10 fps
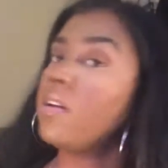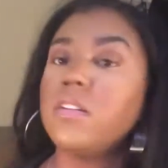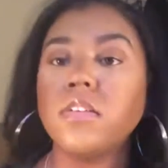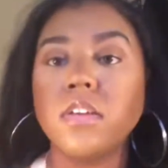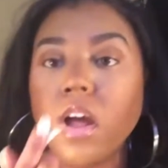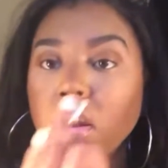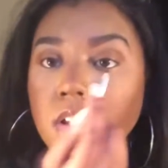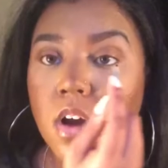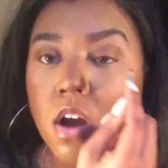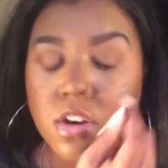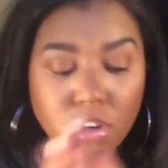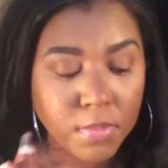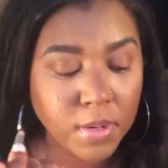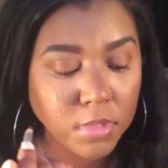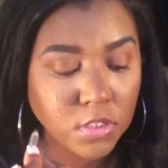or not under, but
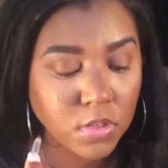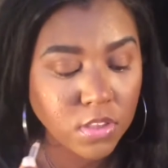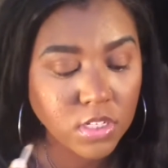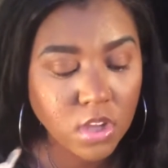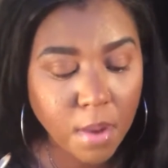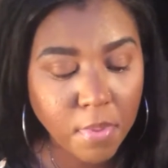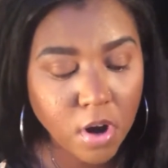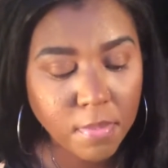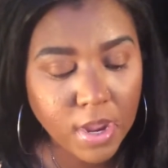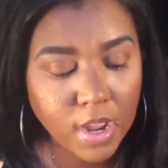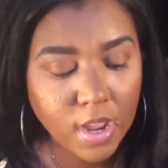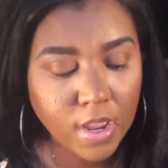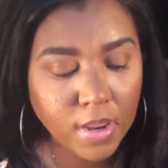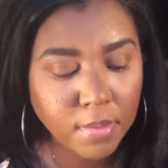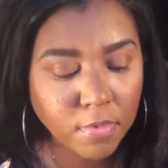I'm gonna do it on the top part of my
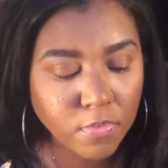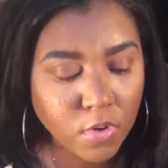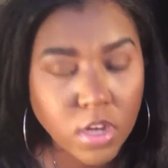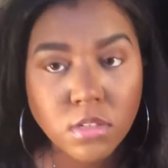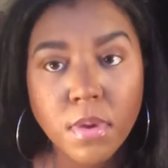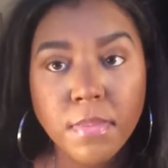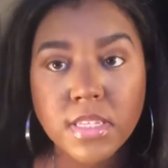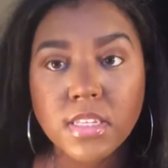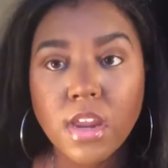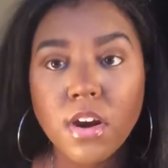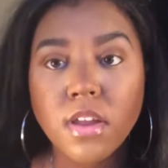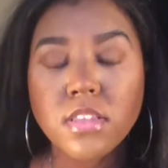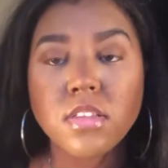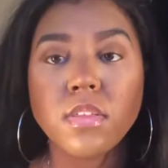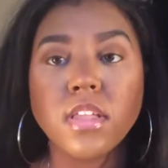eye before I do my mascara,
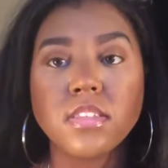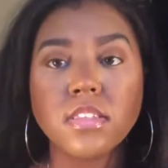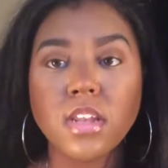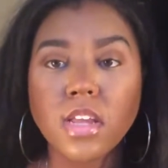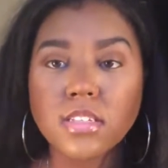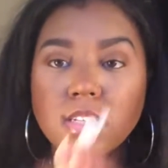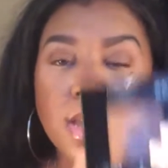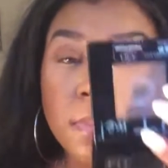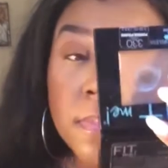so that's the next step.